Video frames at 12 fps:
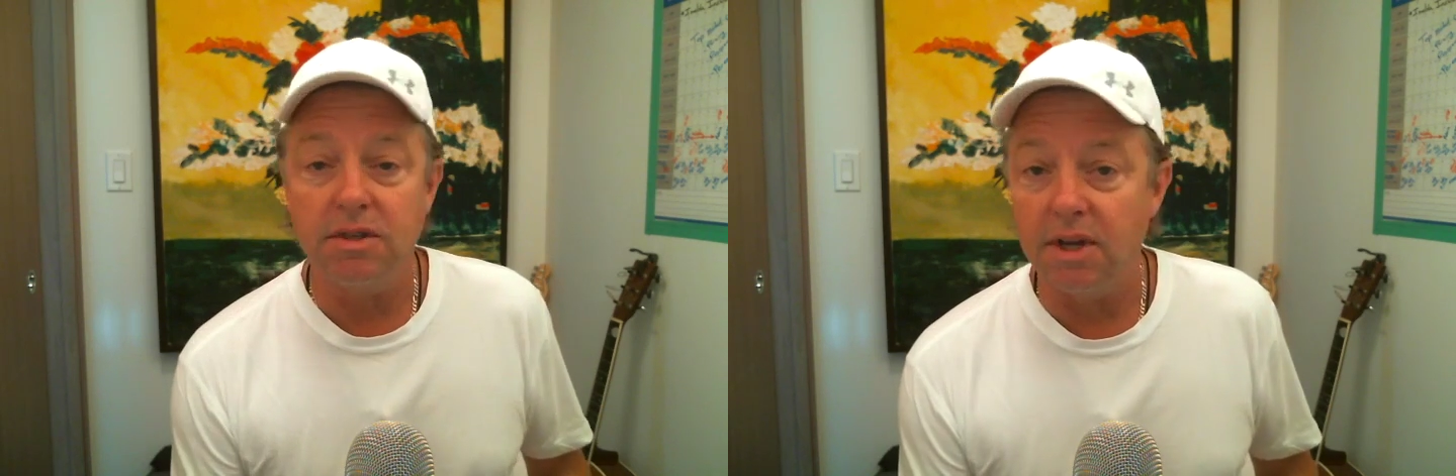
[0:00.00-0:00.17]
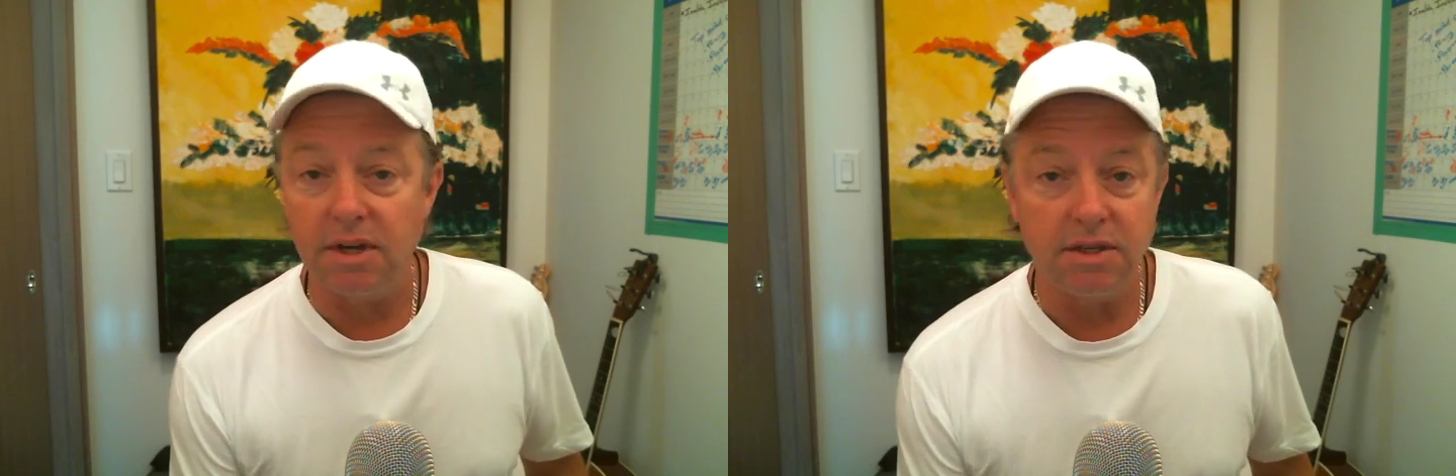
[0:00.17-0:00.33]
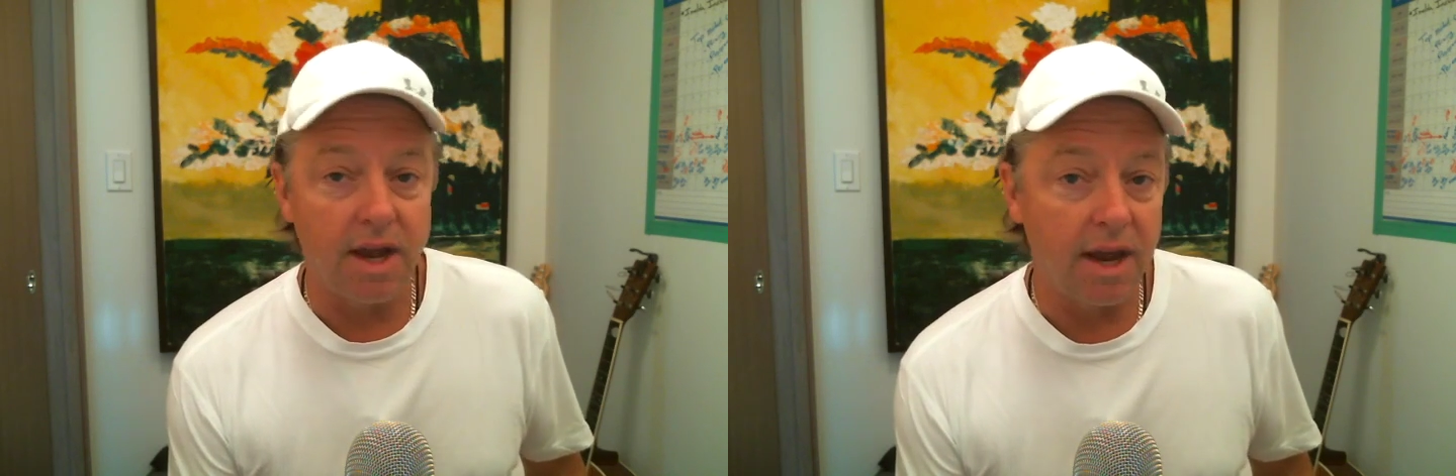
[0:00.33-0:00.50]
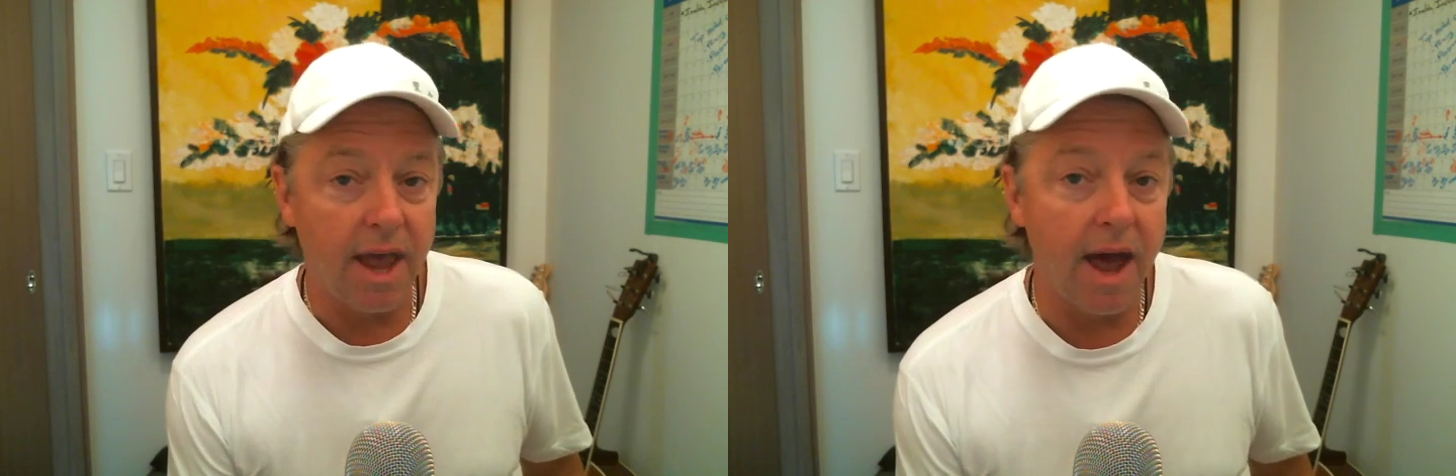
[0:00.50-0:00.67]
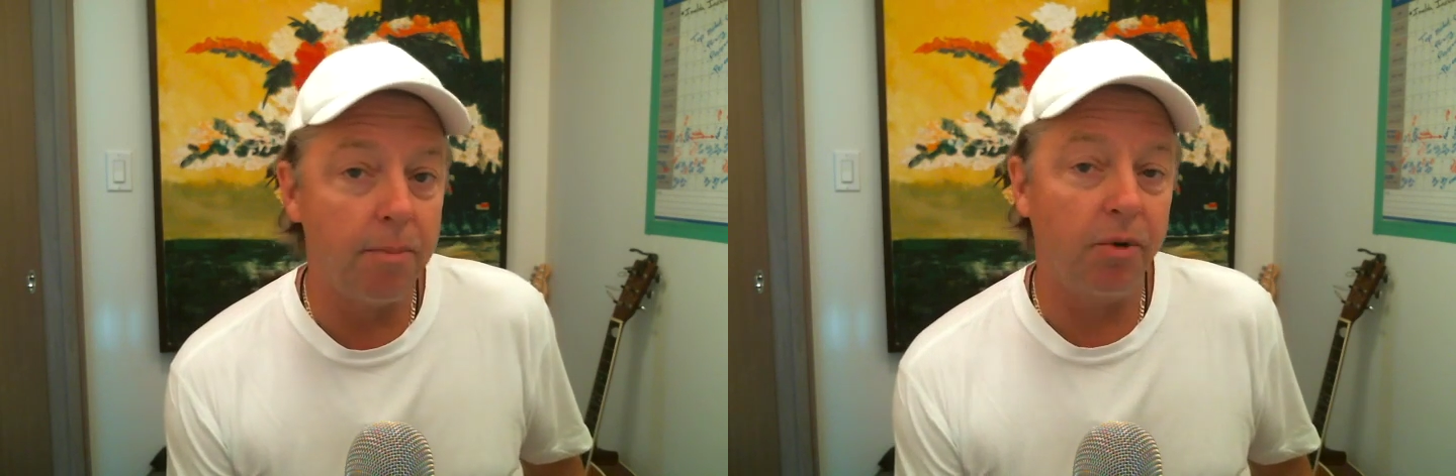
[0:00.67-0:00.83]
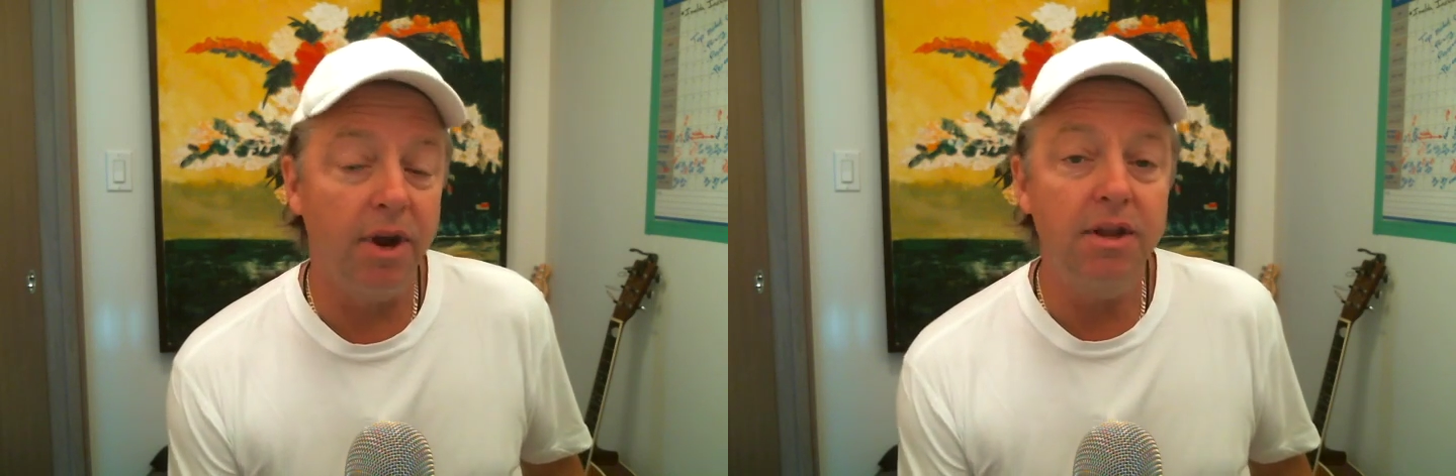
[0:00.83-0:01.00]
things like
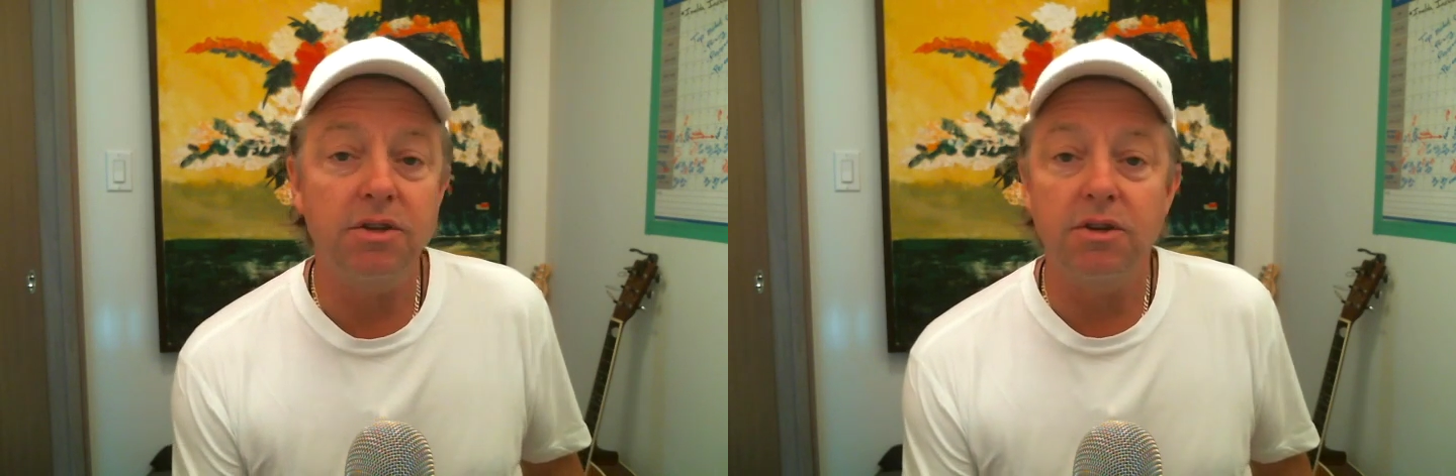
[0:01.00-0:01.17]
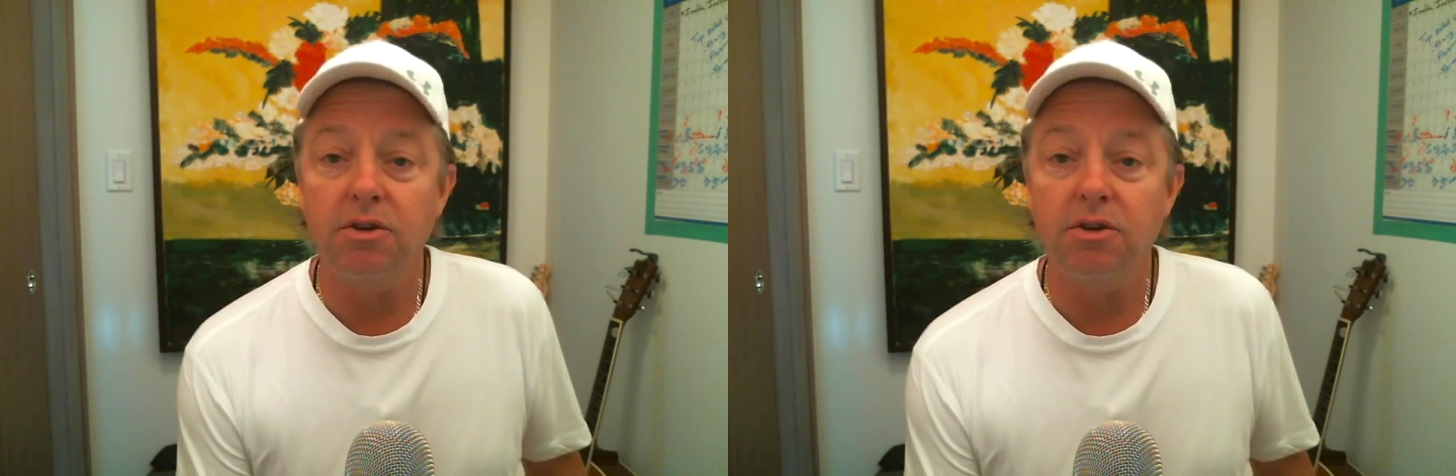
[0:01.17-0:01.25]
cap rates,